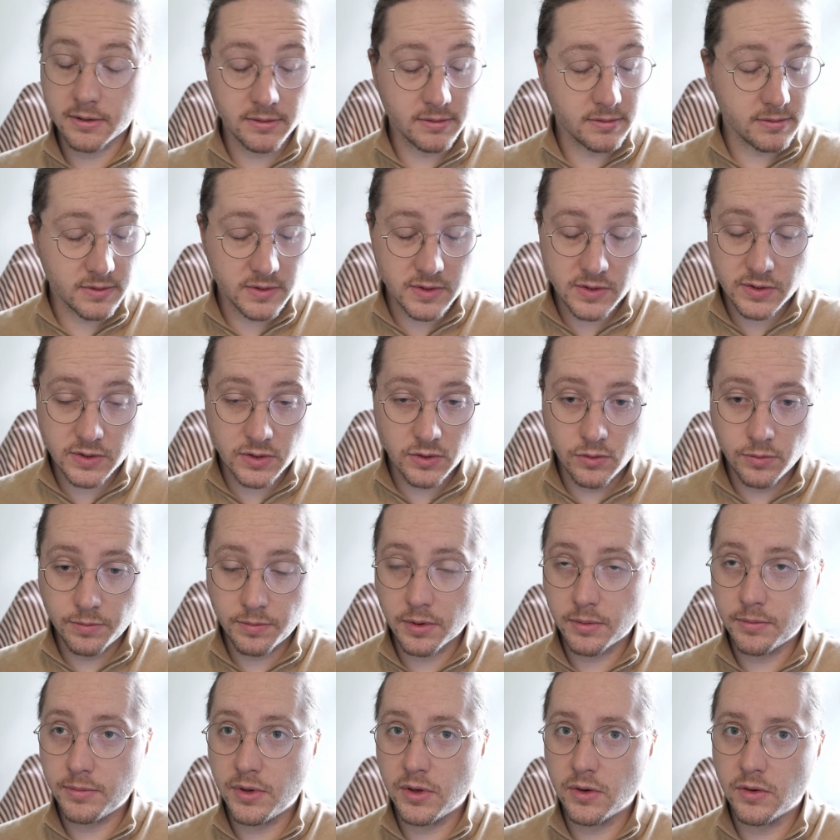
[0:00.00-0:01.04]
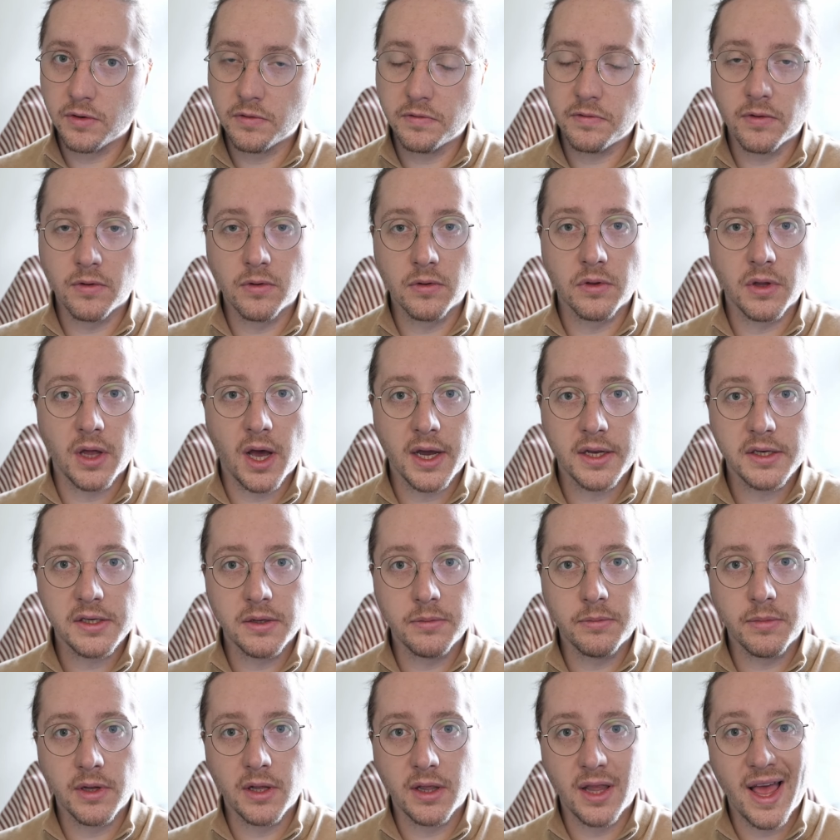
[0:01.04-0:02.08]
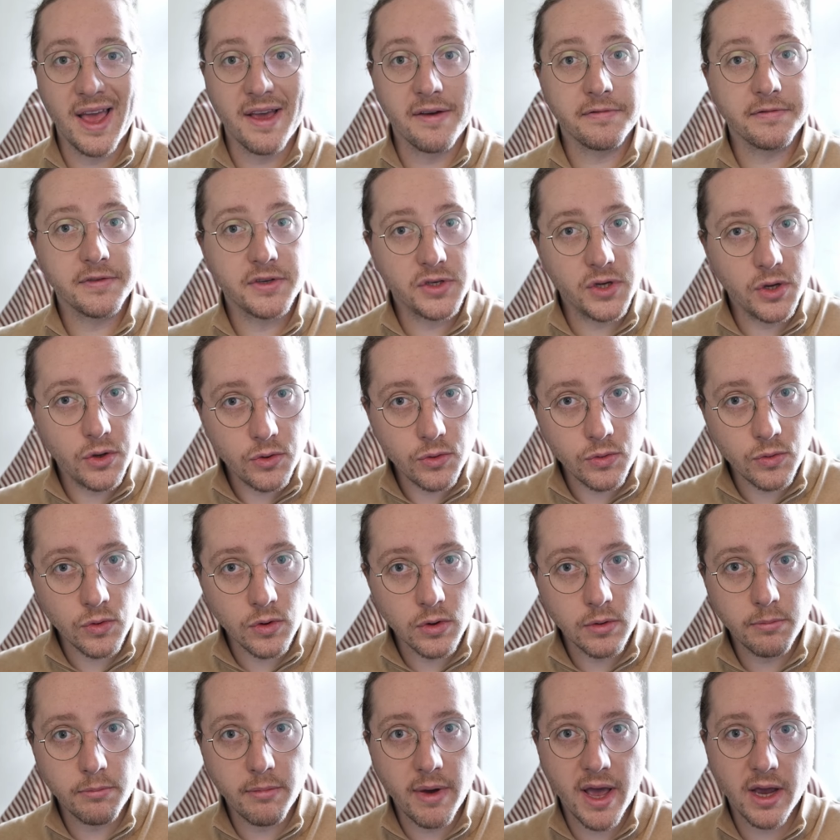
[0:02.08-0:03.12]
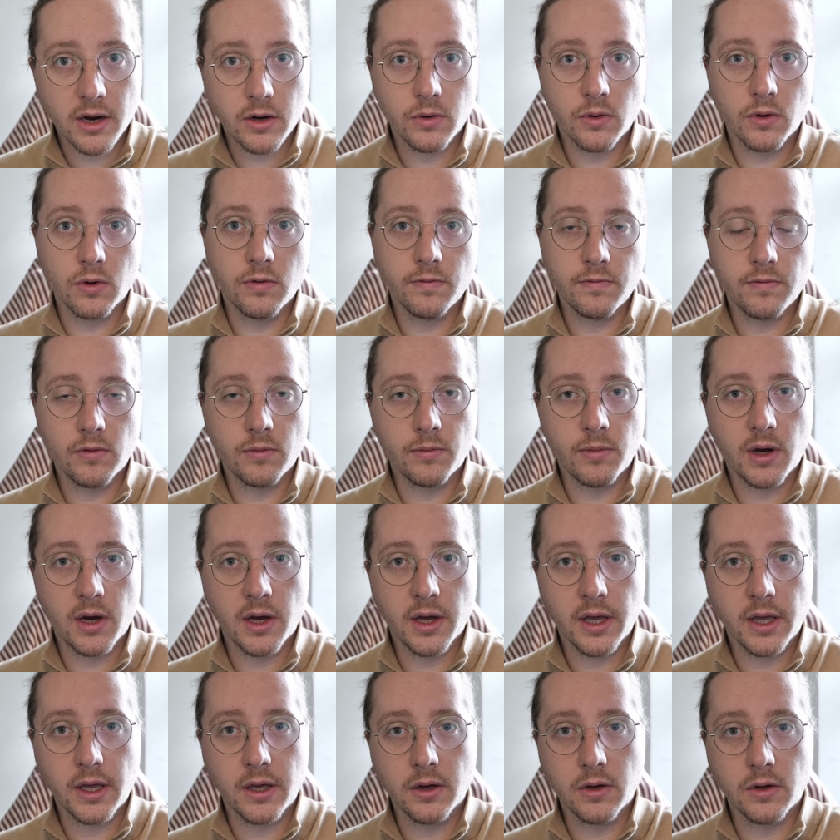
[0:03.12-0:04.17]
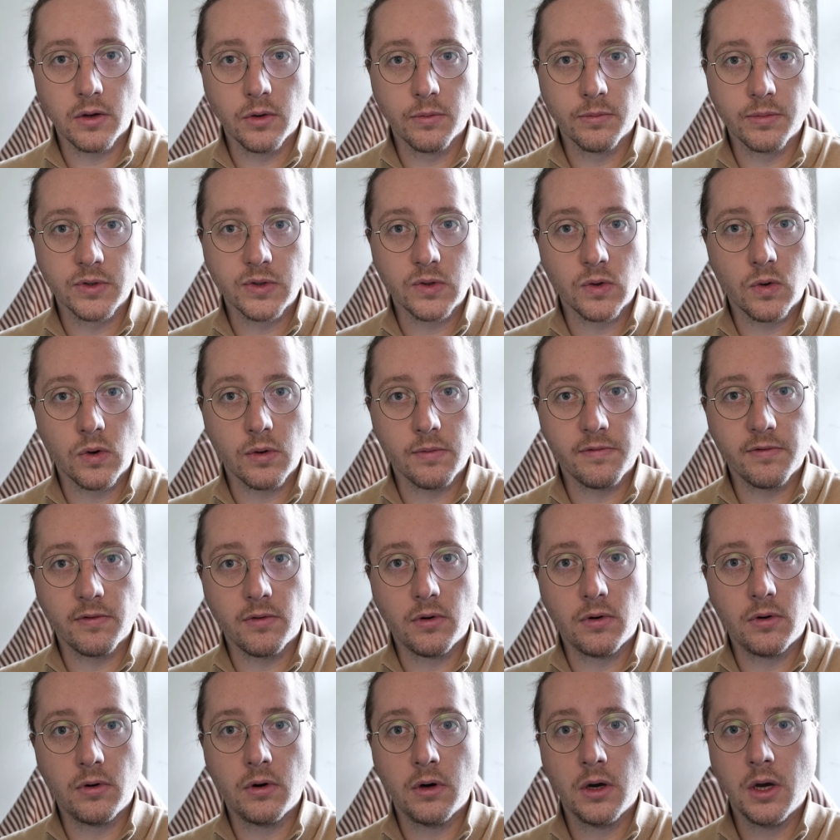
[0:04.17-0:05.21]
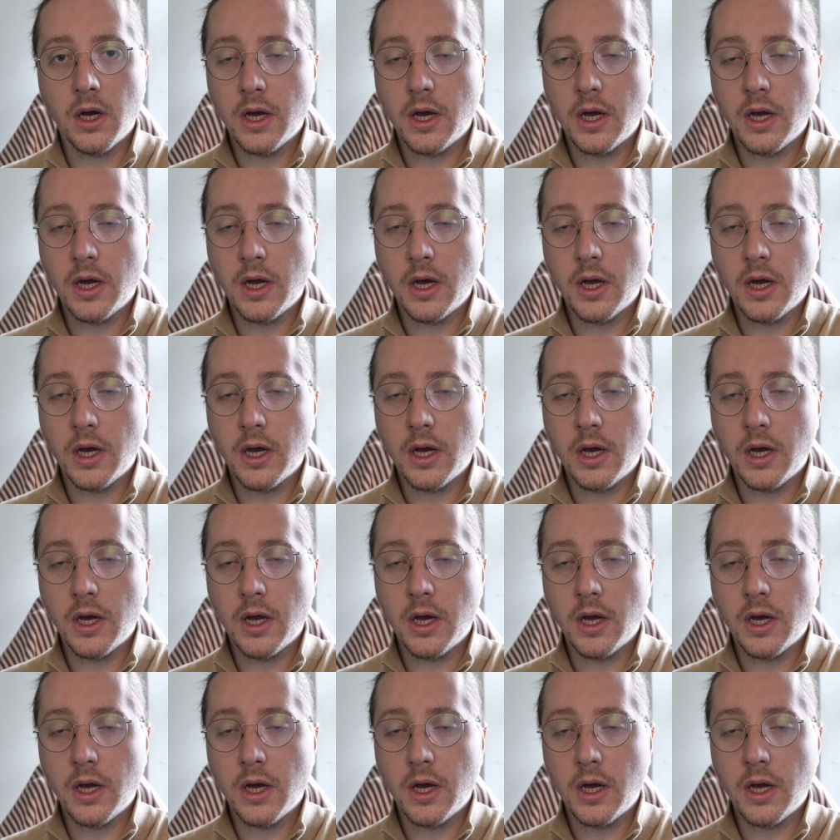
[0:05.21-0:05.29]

super beautiful 90mm f2 macro for my Olympus OM4.